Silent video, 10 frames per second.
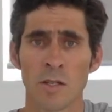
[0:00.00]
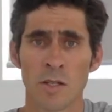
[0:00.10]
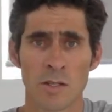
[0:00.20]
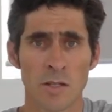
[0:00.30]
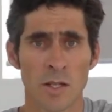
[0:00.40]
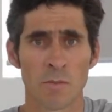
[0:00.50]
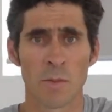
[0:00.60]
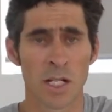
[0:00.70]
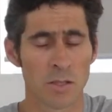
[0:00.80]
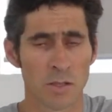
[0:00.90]
there's a
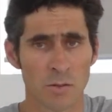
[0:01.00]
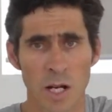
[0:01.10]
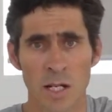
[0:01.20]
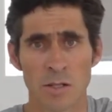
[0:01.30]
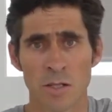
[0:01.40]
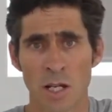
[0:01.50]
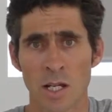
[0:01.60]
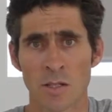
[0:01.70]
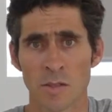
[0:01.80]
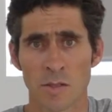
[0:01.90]
much greater
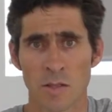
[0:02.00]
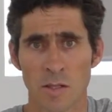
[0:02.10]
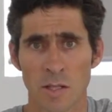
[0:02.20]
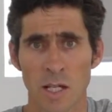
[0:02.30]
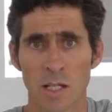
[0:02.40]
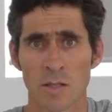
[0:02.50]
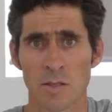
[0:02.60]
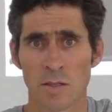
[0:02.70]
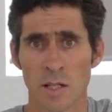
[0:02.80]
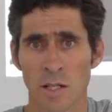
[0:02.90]
chance that
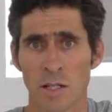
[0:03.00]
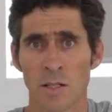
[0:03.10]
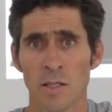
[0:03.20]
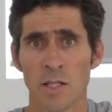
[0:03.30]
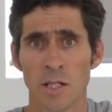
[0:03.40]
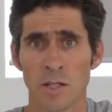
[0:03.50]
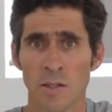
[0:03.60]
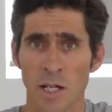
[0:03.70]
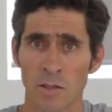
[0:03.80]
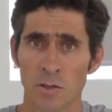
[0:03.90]

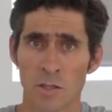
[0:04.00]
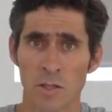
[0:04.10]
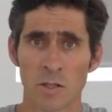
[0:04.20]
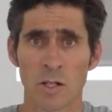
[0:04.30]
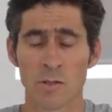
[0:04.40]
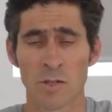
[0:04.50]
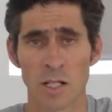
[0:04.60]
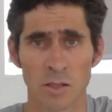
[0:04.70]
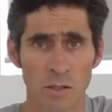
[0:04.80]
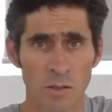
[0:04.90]
they'll look at your
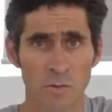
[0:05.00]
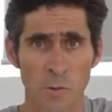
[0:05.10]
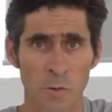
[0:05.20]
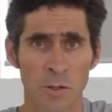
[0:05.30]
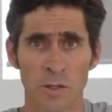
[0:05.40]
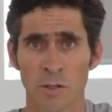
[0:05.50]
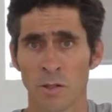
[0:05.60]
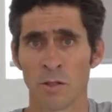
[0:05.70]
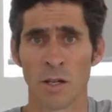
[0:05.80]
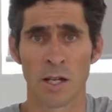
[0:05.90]
contract going forward
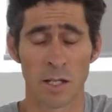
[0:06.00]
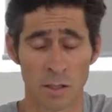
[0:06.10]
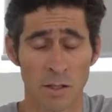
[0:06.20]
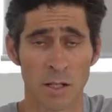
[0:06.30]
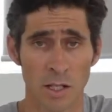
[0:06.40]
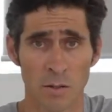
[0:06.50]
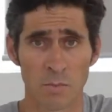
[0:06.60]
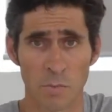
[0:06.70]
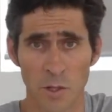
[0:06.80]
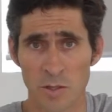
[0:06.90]

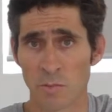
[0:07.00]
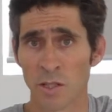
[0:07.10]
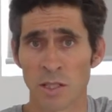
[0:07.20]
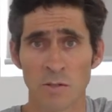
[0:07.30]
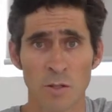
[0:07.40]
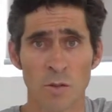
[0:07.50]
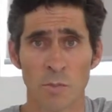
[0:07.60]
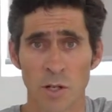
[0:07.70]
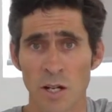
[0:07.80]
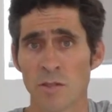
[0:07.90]
and possibly give you
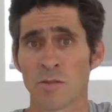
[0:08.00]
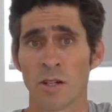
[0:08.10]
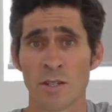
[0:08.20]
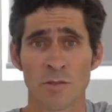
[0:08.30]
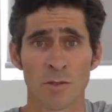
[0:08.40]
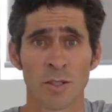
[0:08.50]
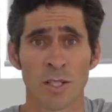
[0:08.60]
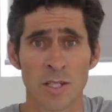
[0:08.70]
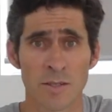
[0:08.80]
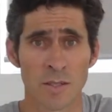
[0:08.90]
a price rise, or at
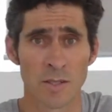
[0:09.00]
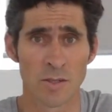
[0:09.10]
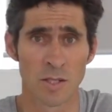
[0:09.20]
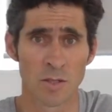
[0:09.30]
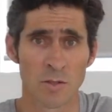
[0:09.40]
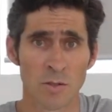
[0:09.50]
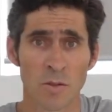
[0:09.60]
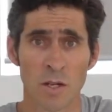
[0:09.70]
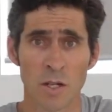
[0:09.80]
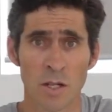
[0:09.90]
least continue
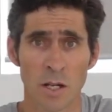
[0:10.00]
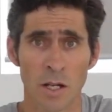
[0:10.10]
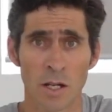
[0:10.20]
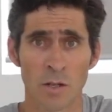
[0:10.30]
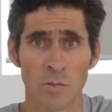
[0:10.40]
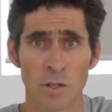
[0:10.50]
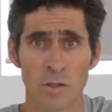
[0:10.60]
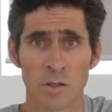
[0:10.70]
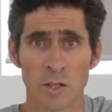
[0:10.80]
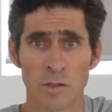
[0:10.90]
with
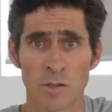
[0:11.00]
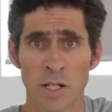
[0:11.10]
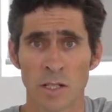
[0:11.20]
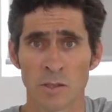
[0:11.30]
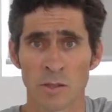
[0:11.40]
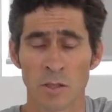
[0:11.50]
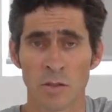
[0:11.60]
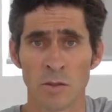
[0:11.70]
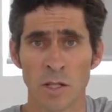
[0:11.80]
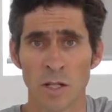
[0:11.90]
the contract. So